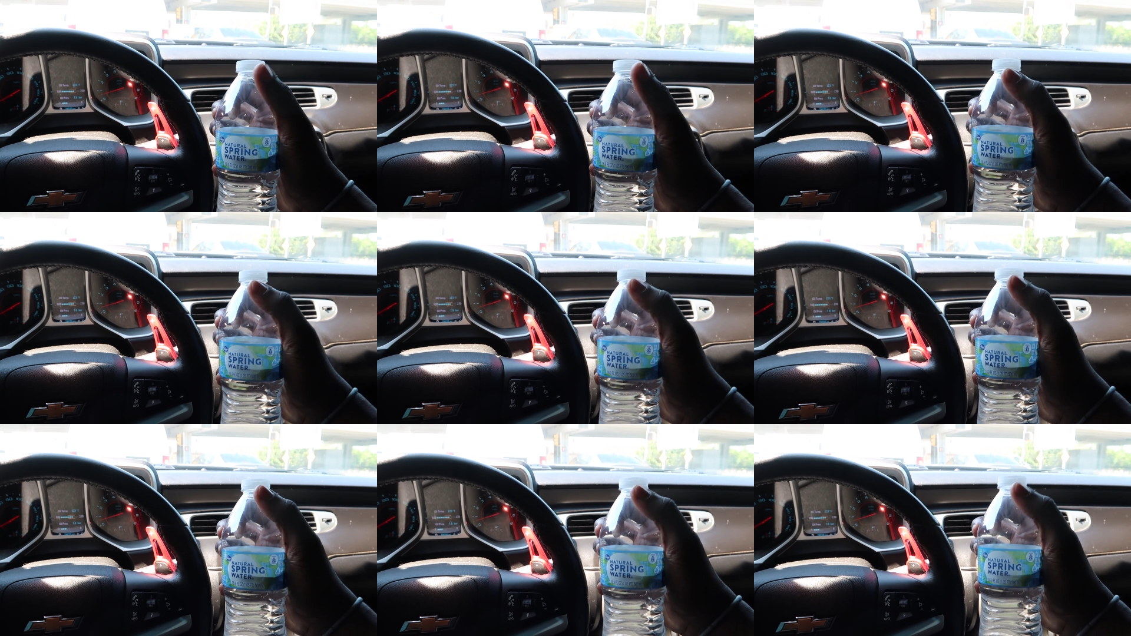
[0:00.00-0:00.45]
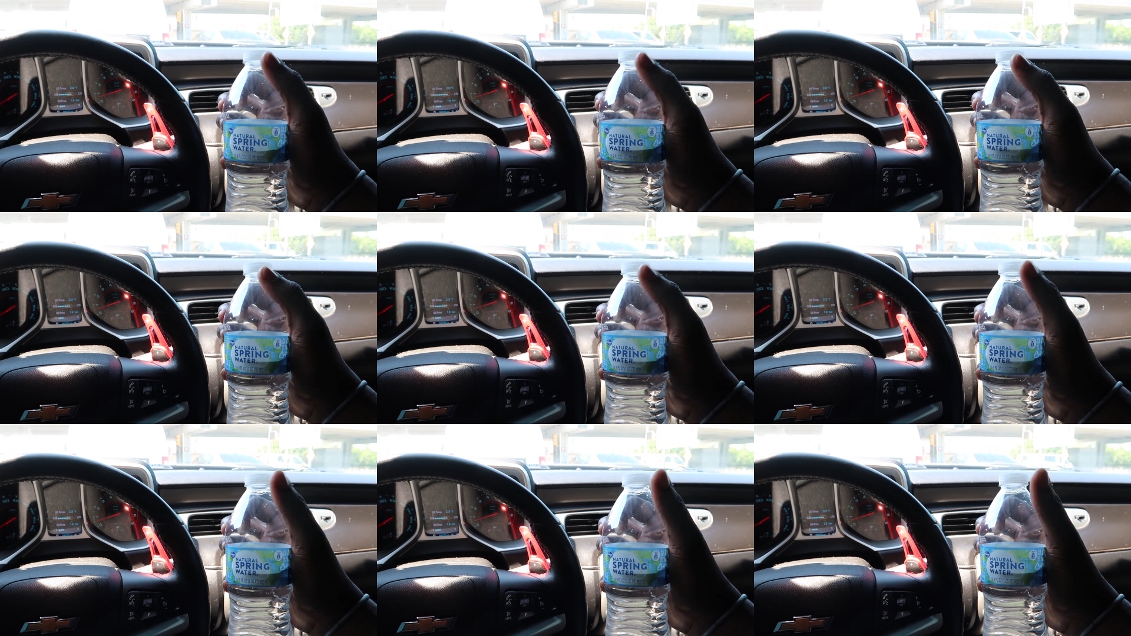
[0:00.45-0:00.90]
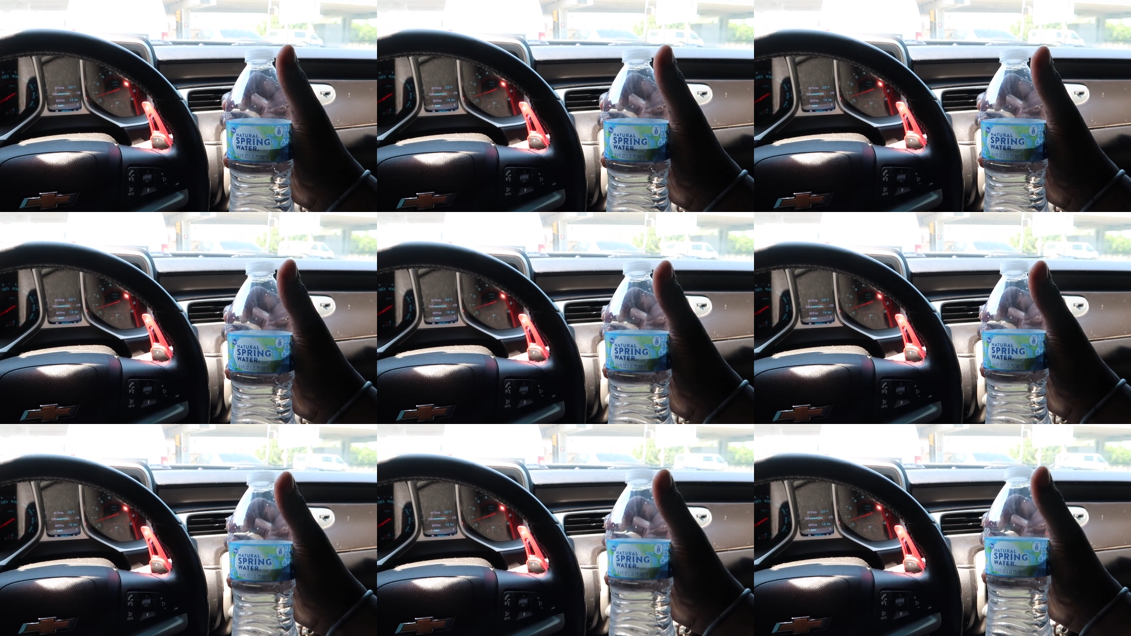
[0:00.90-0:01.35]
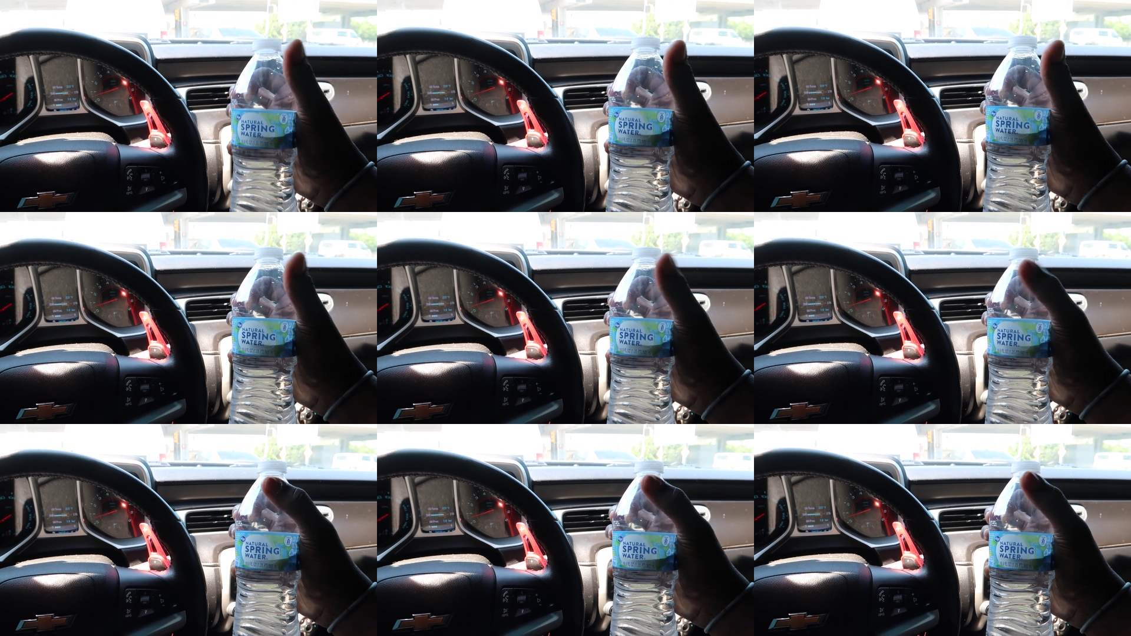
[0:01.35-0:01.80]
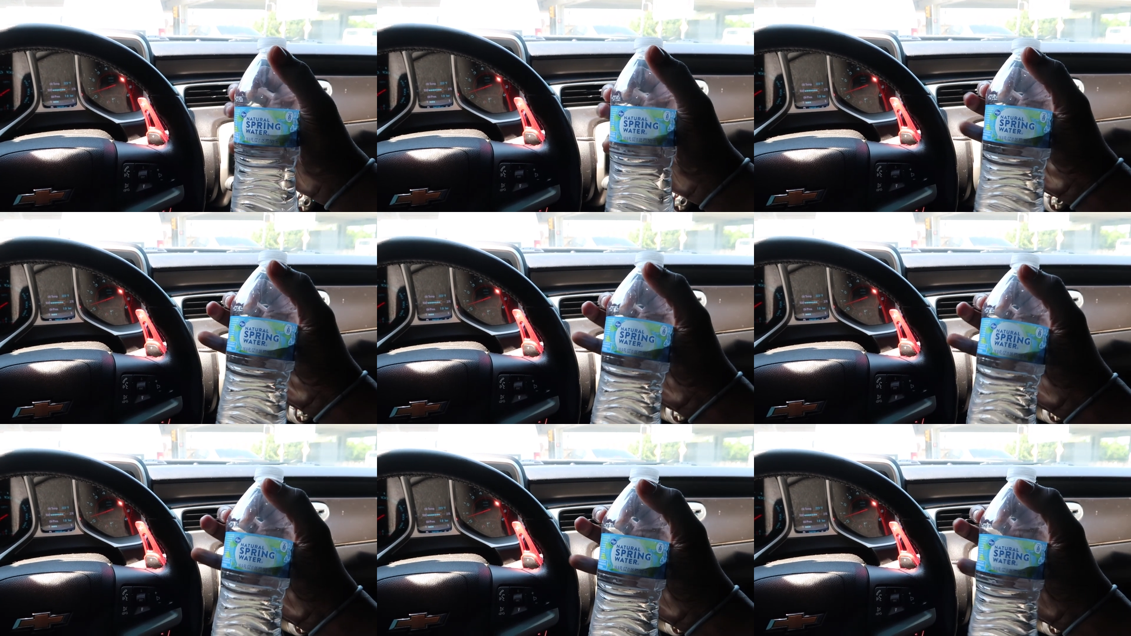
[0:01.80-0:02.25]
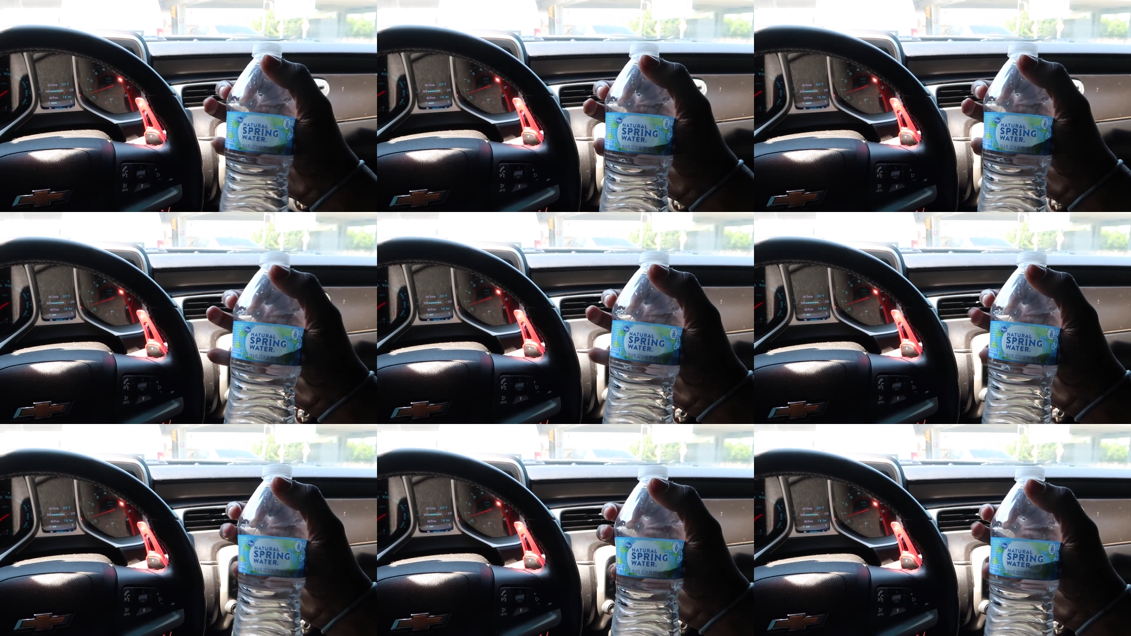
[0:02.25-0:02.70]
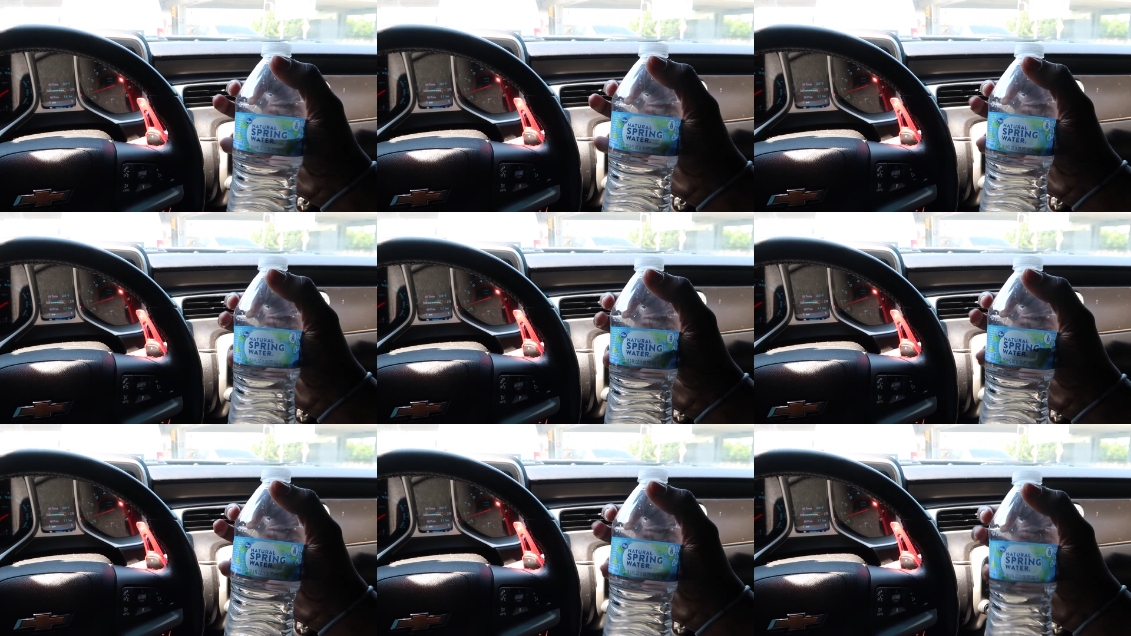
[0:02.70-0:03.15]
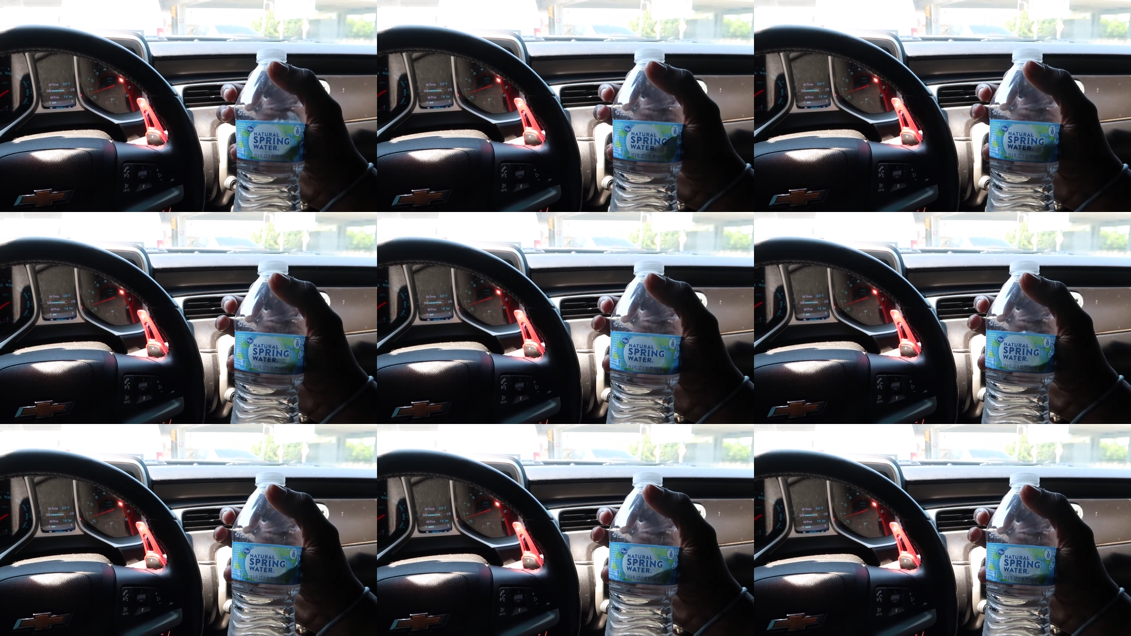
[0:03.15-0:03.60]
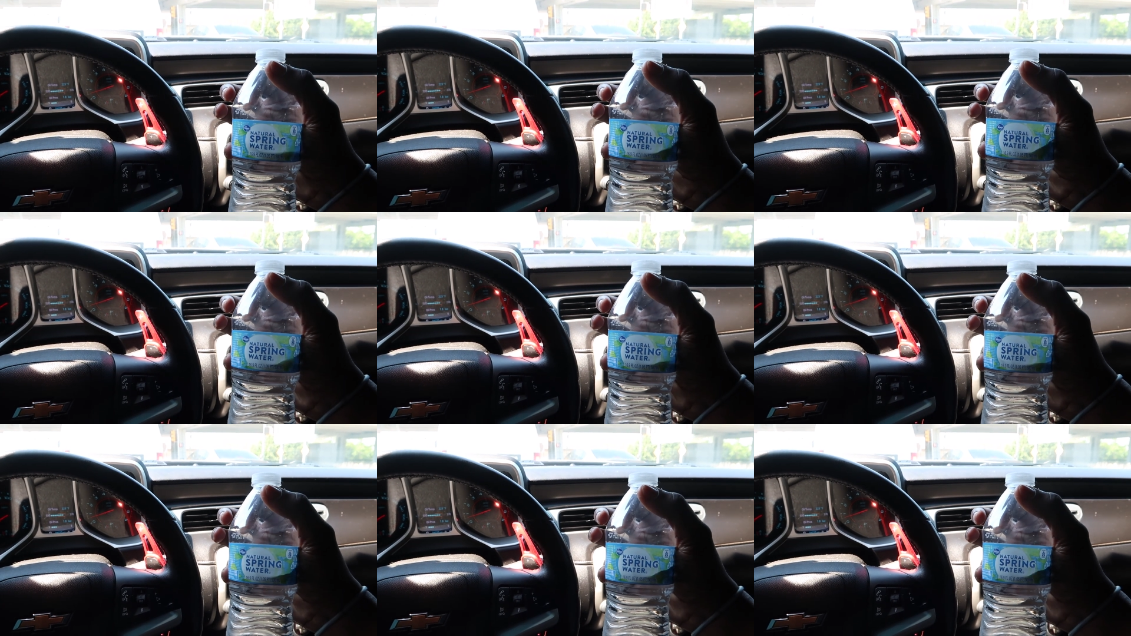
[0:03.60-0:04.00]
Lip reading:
(no speaker visible)